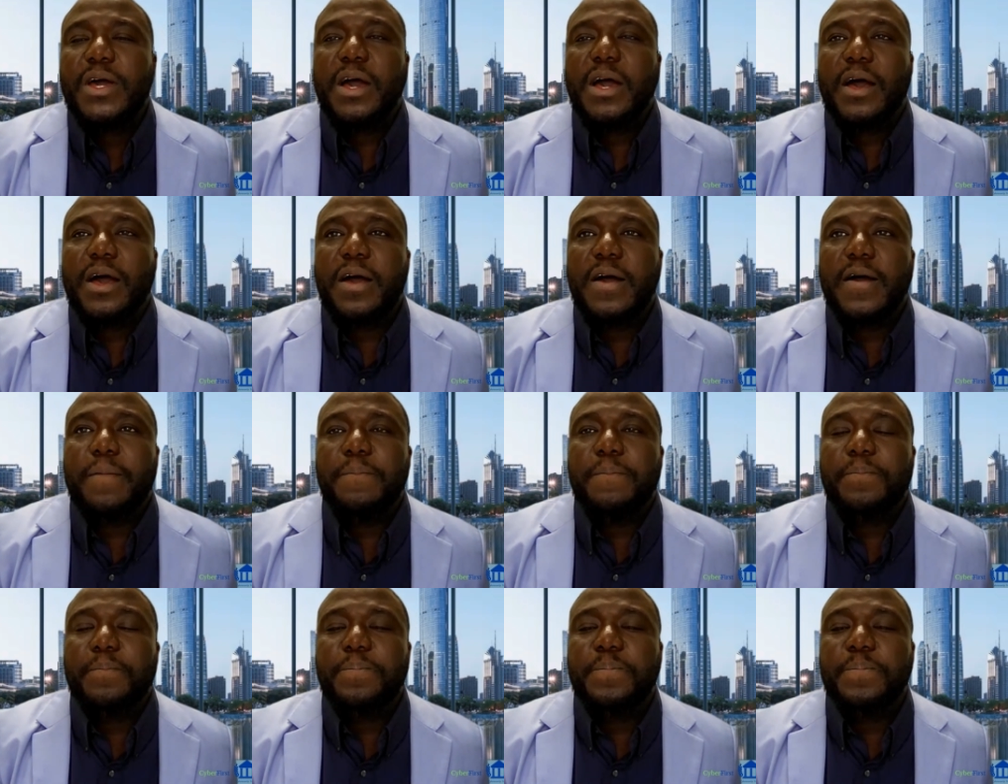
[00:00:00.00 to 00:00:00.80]

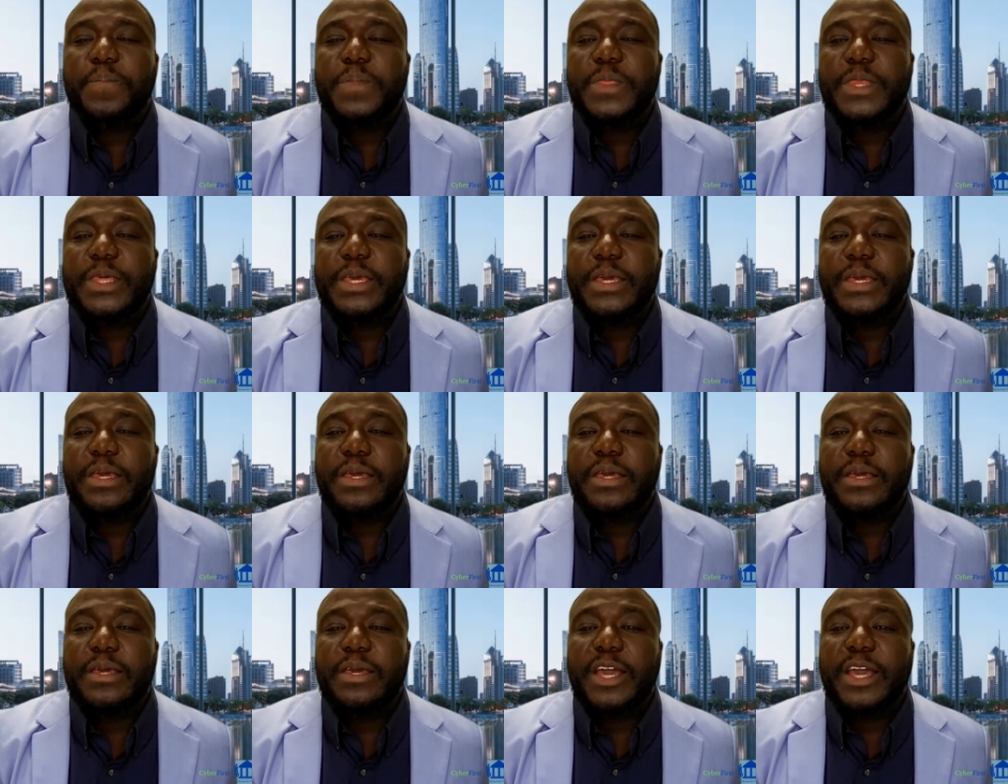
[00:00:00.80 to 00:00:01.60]
Um,
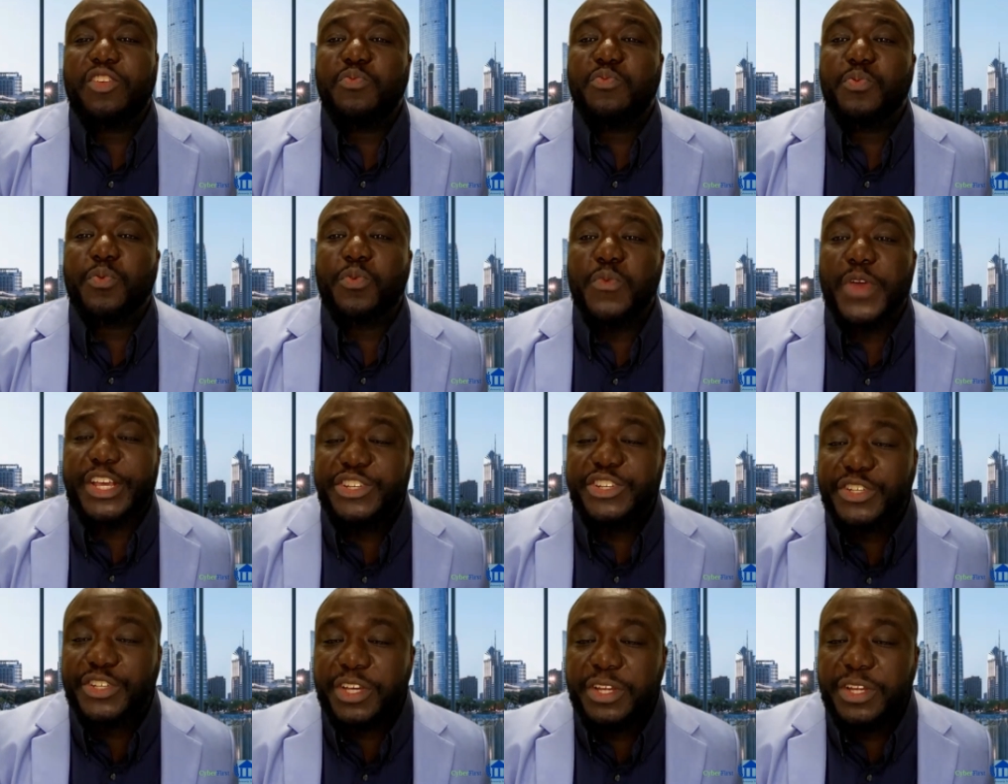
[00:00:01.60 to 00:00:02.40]
the
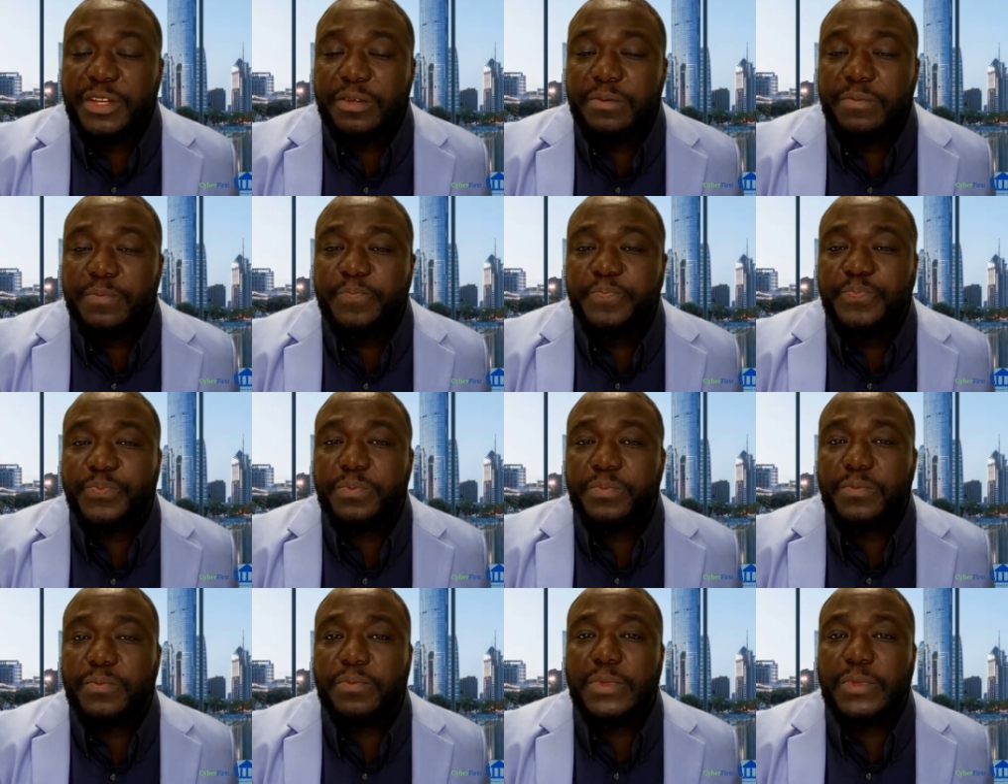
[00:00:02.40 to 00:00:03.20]
expiration
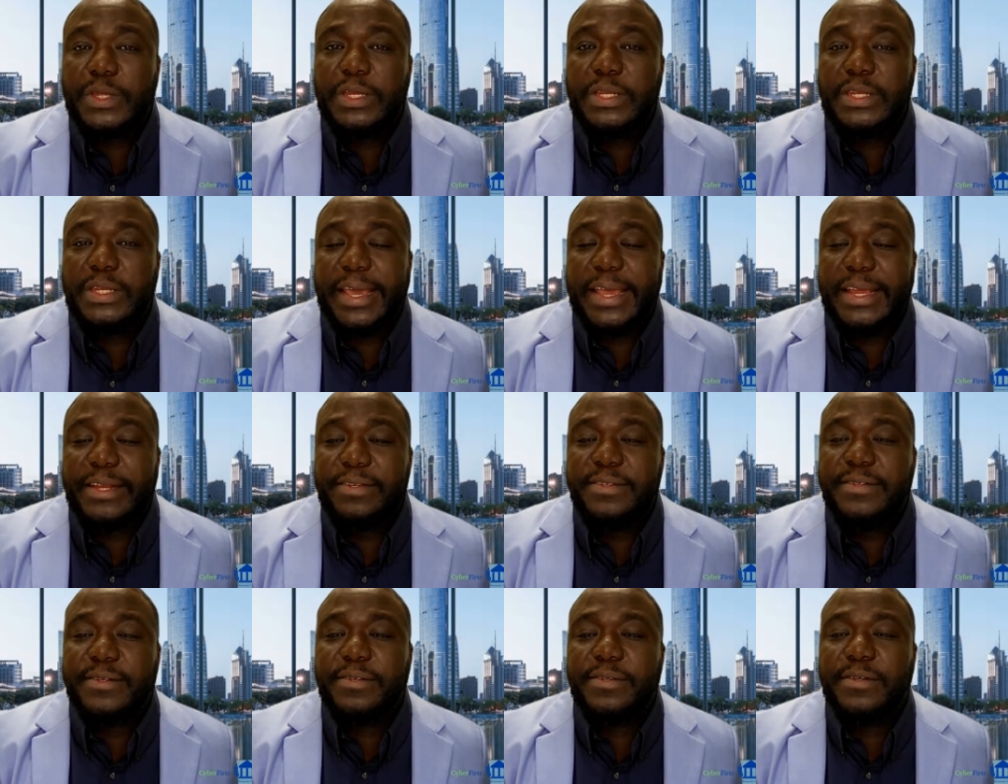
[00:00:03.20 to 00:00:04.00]

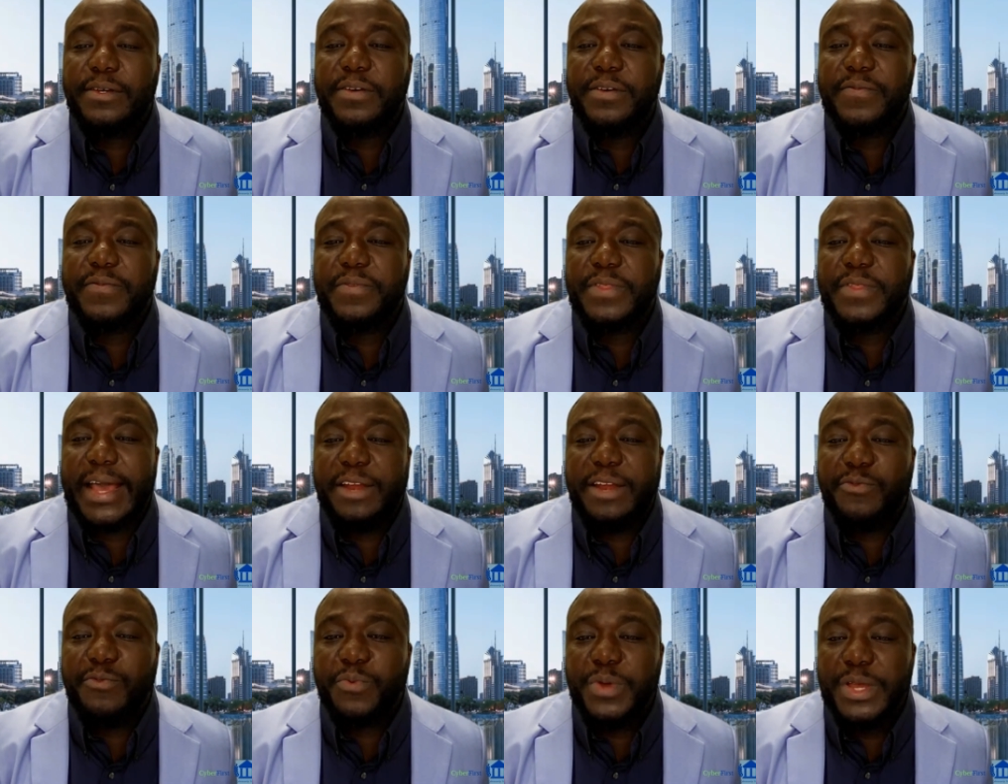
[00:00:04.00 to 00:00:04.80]
date of
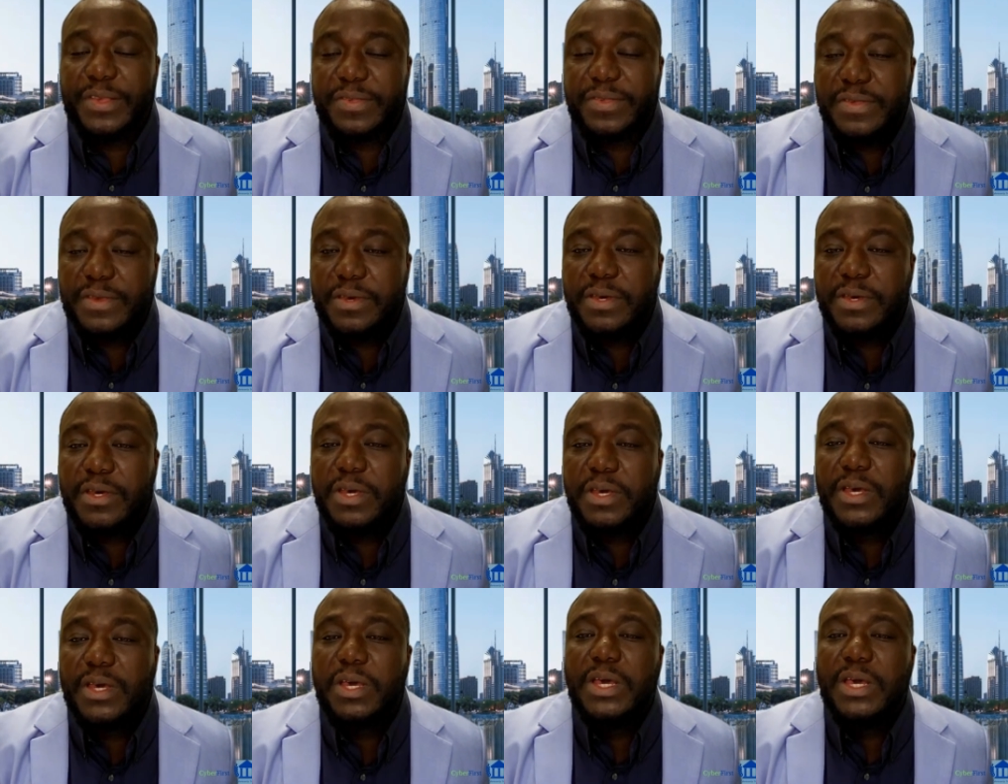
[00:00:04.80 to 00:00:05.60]
that risk,
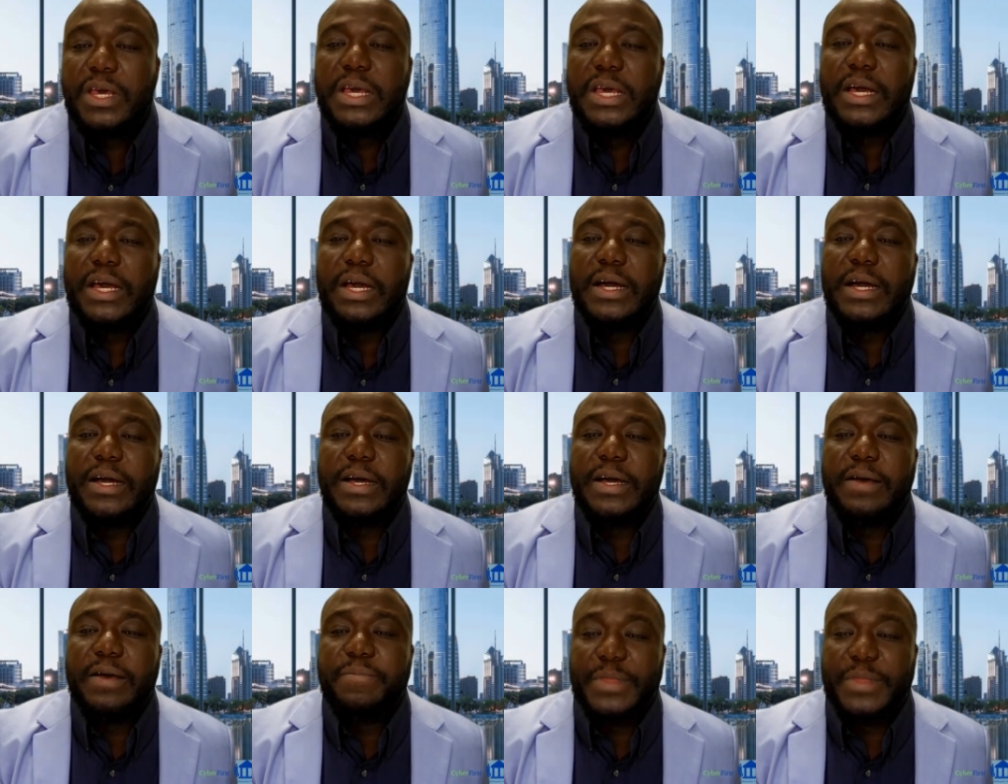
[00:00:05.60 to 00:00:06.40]

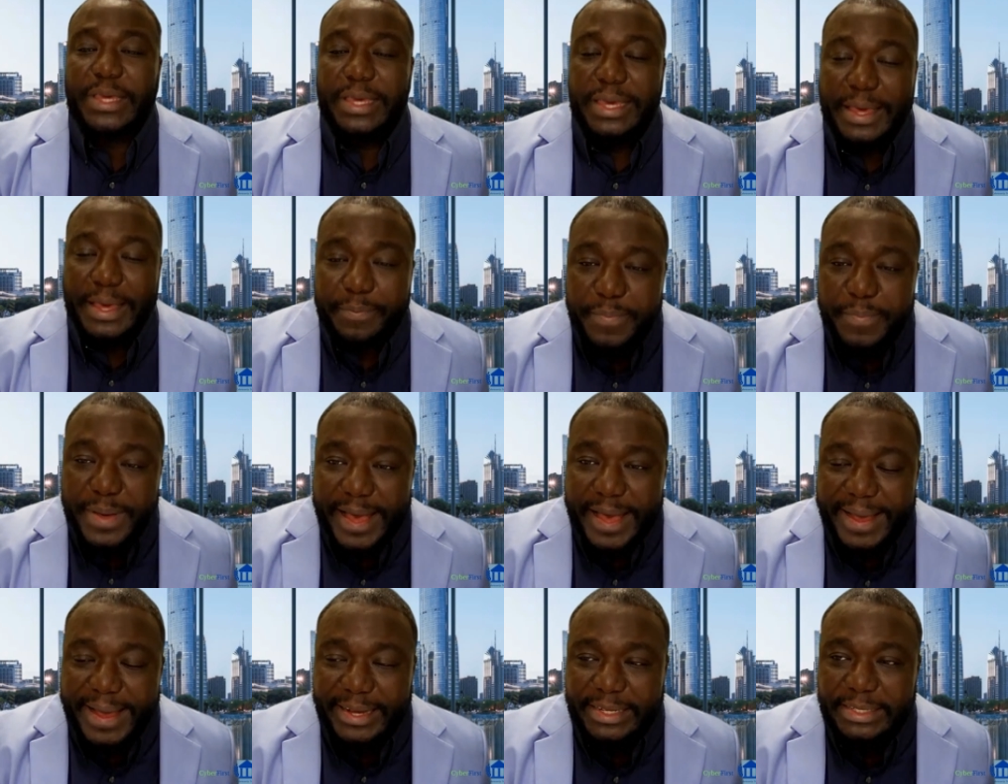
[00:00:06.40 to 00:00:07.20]
um, the
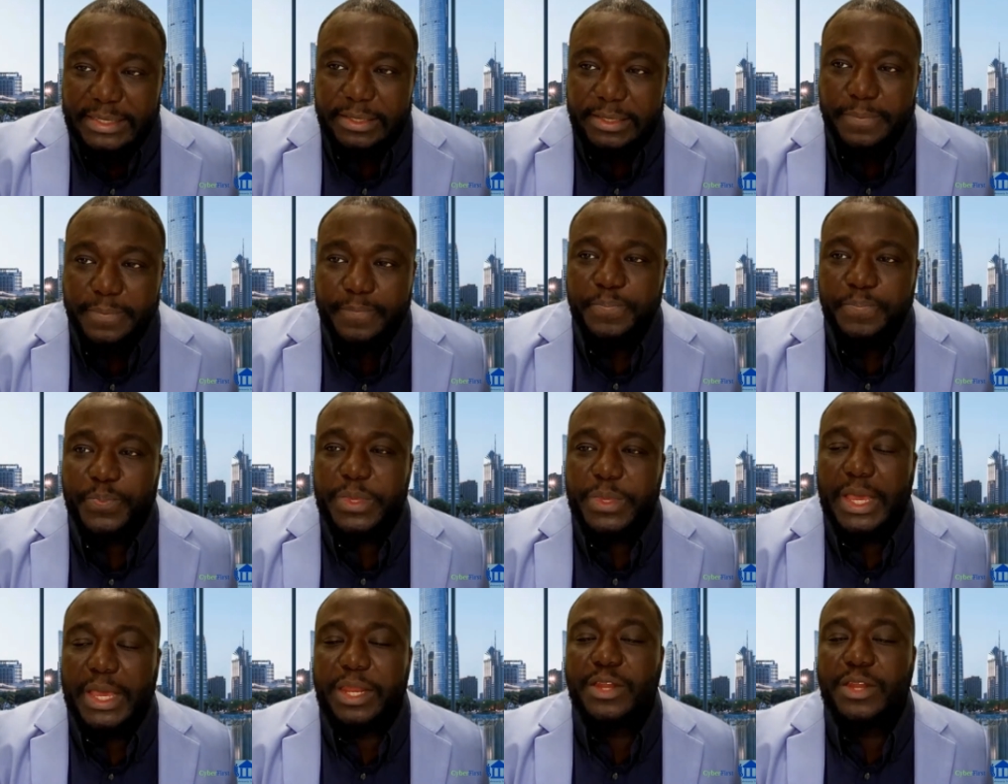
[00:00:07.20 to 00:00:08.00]
impact,
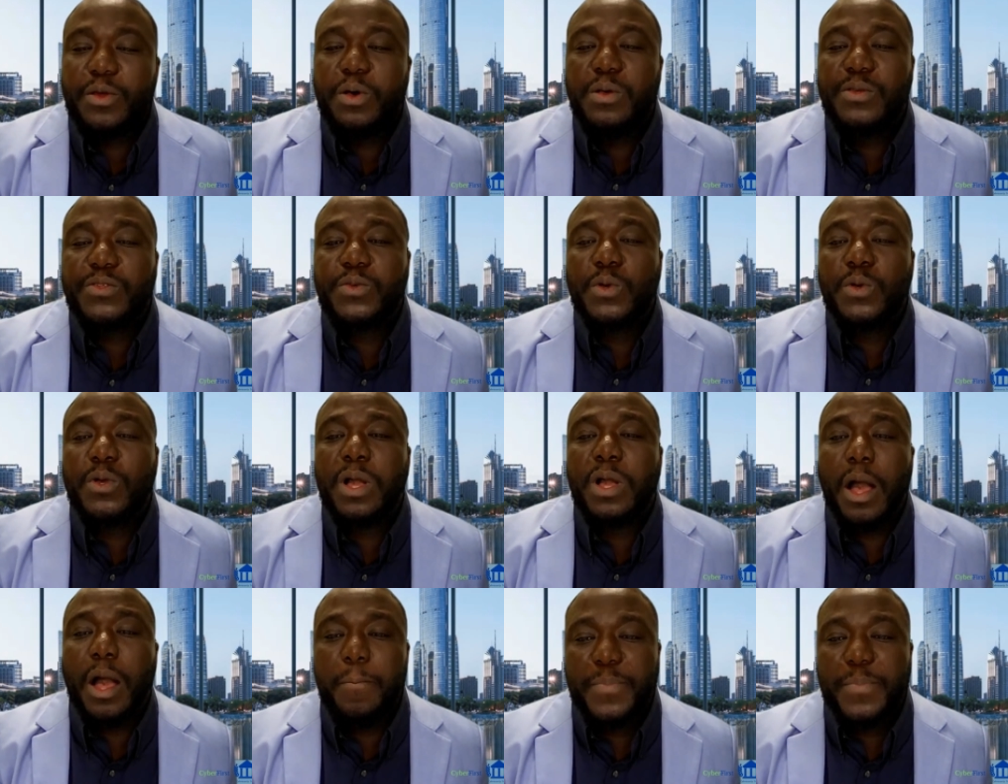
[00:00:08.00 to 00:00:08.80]
and then also
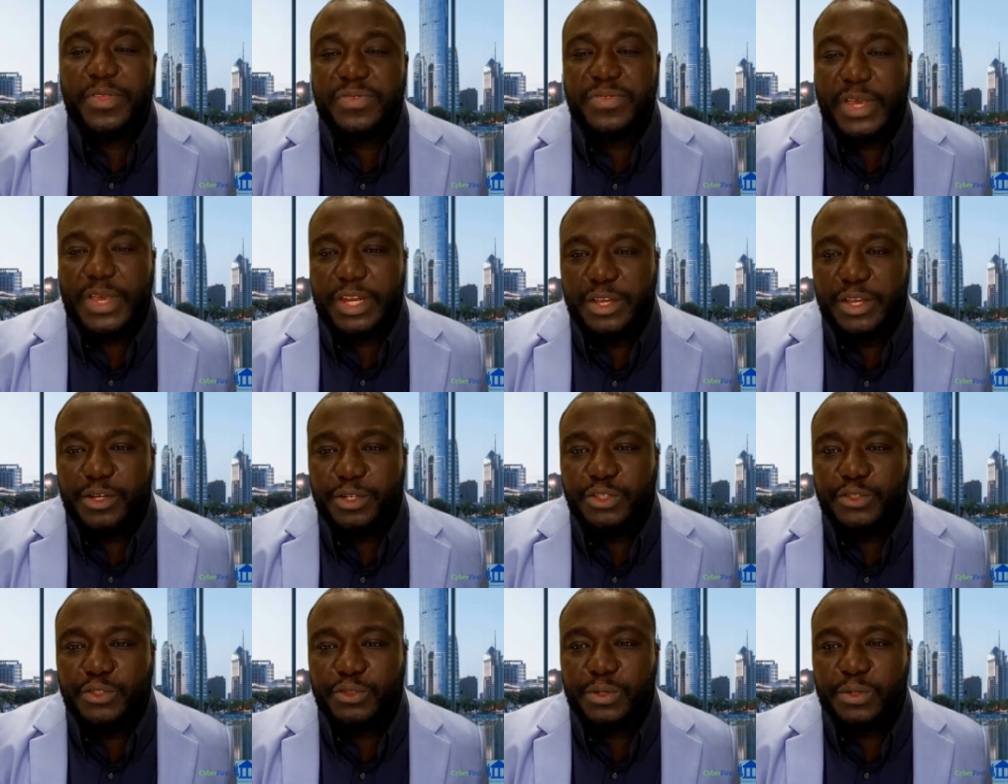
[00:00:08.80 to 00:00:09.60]
compensating
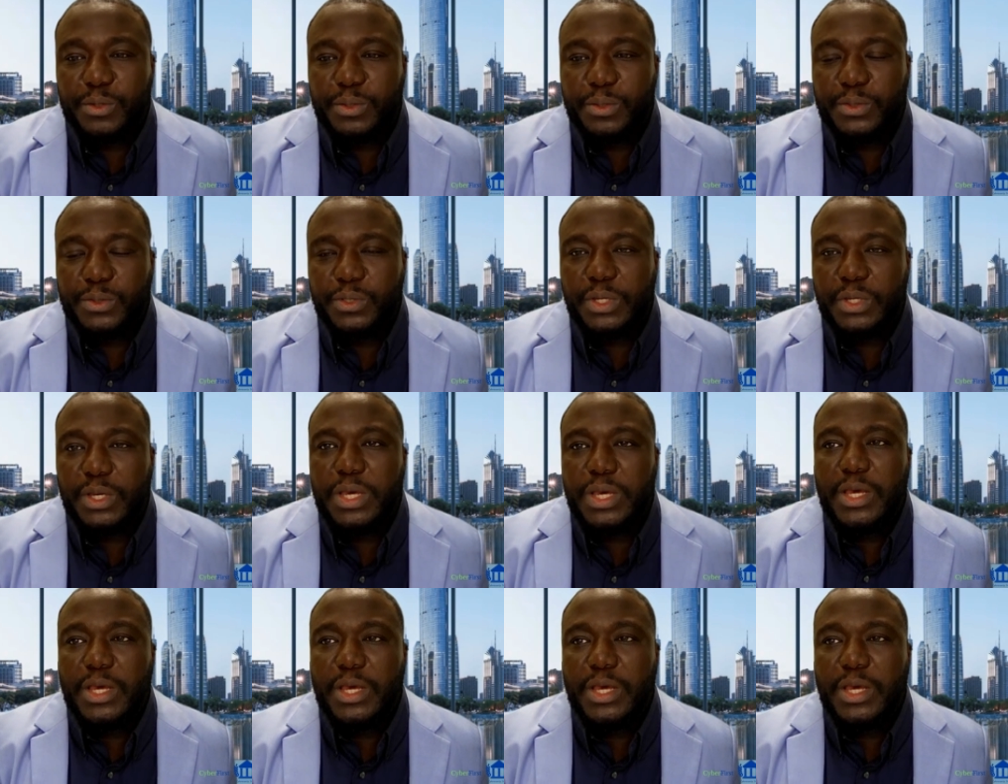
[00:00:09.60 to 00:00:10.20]
controls.